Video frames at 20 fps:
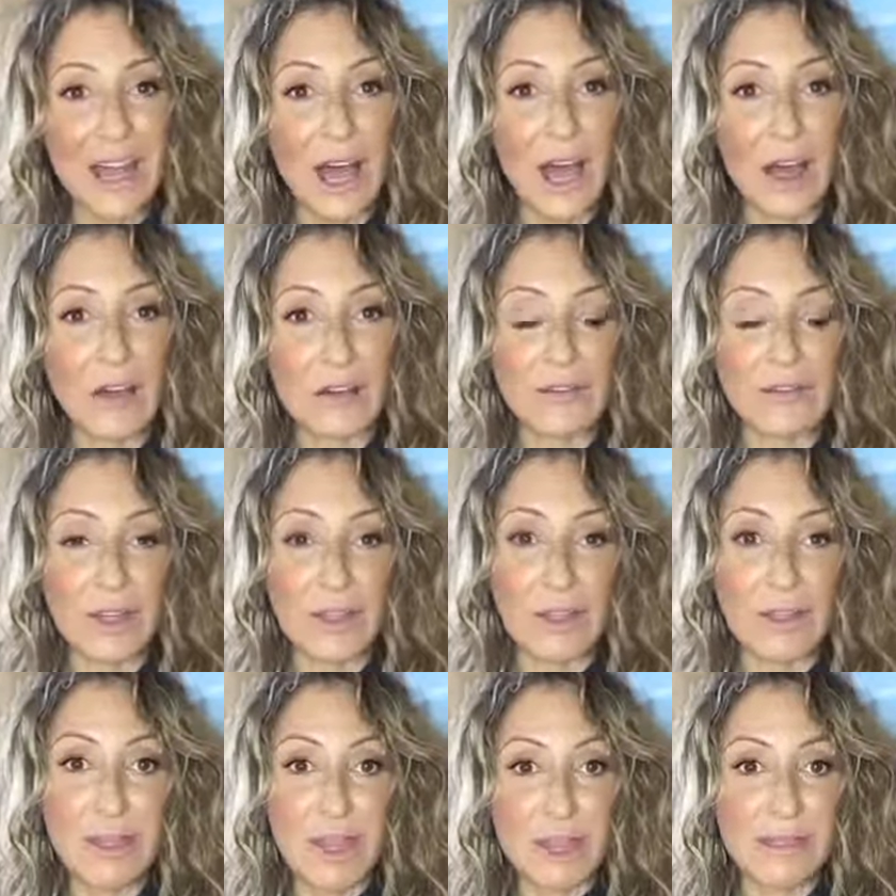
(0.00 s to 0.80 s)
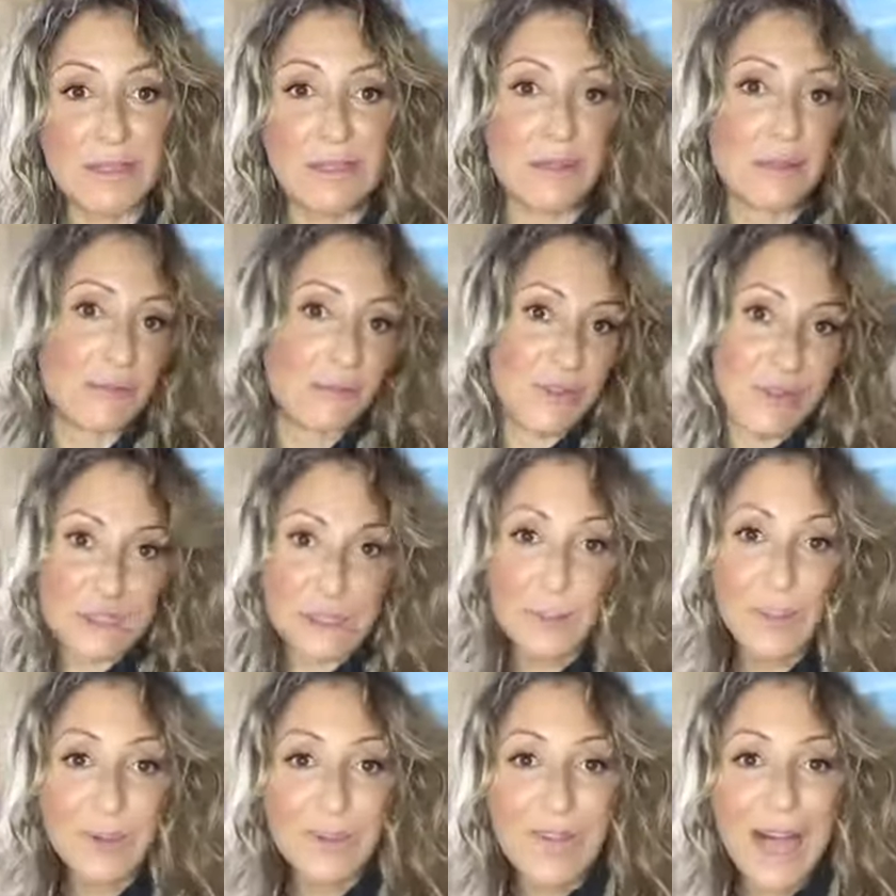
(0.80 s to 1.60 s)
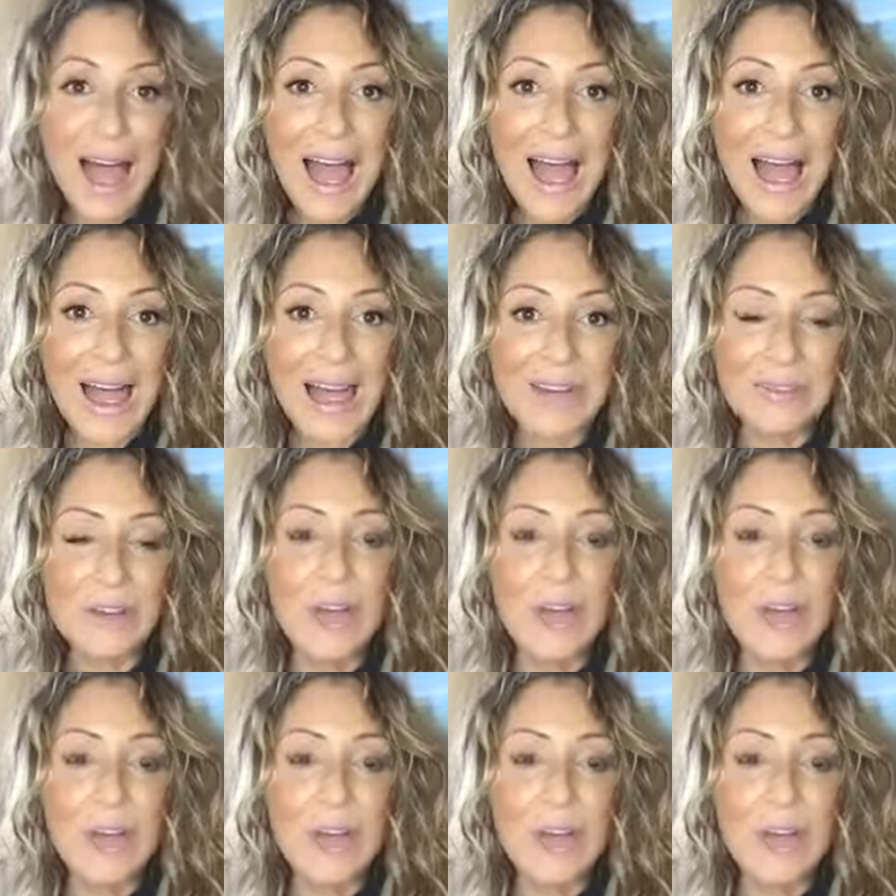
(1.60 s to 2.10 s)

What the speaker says: of this Facebook Live,